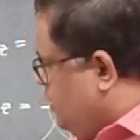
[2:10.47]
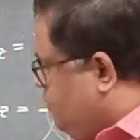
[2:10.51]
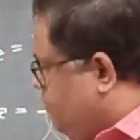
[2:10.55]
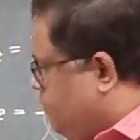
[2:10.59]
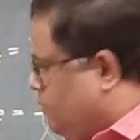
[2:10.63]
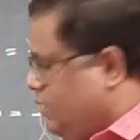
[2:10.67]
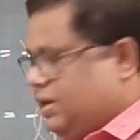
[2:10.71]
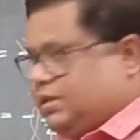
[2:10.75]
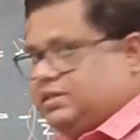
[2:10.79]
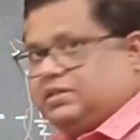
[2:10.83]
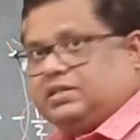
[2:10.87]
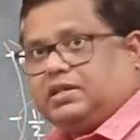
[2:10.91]

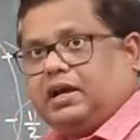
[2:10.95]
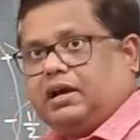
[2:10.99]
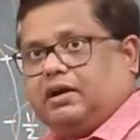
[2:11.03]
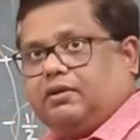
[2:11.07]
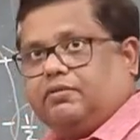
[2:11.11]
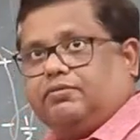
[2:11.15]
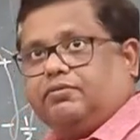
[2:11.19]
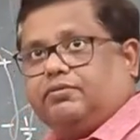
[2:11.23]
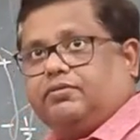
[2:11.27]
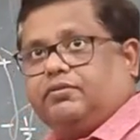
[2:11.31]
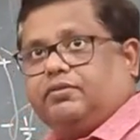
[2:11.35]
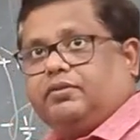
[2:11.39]
plus
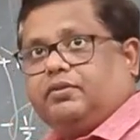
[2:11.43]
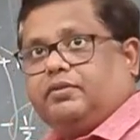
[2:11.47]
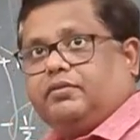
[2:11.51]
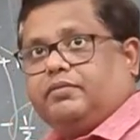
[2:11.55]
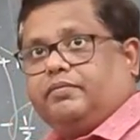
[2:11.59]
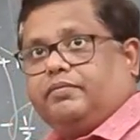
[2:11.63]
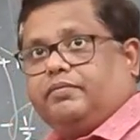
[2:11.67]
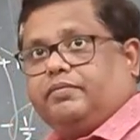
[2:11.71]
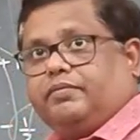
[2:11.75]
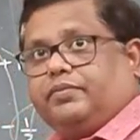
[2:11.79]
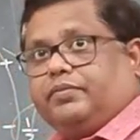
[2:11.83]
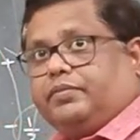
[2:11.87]
half.
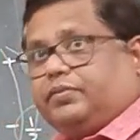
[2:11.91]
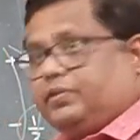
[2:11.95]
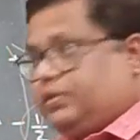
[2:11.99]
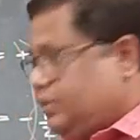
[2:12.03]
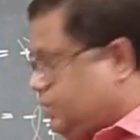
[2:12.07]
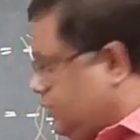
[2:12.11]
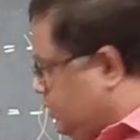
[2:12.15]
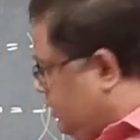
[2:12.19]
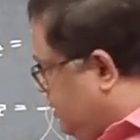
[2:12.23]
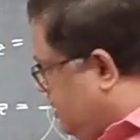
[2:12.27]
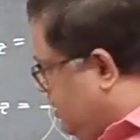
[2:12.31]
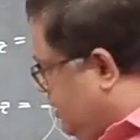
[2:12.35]

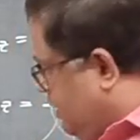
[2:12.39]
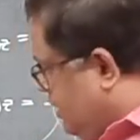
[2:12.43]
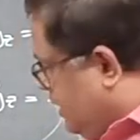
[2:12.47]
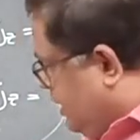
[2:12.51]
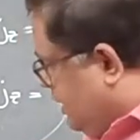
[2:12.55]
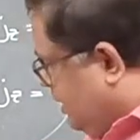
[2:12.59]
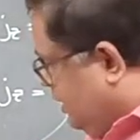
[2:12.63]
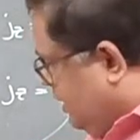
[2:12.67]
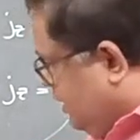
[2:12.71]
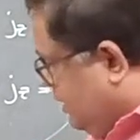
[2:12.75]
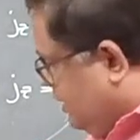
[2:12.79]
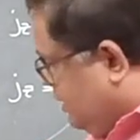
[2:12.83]

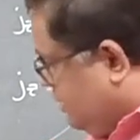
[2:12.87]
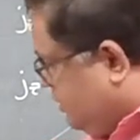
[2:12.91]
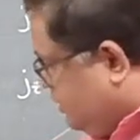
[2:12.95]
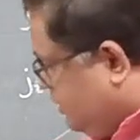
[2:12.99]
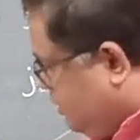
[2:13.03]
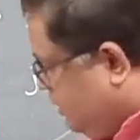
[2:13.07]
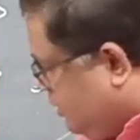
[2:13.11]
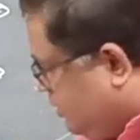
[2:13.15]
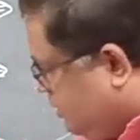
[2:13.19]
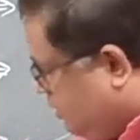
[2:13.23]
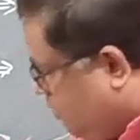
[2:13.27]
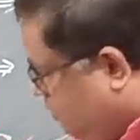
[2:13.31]
Again,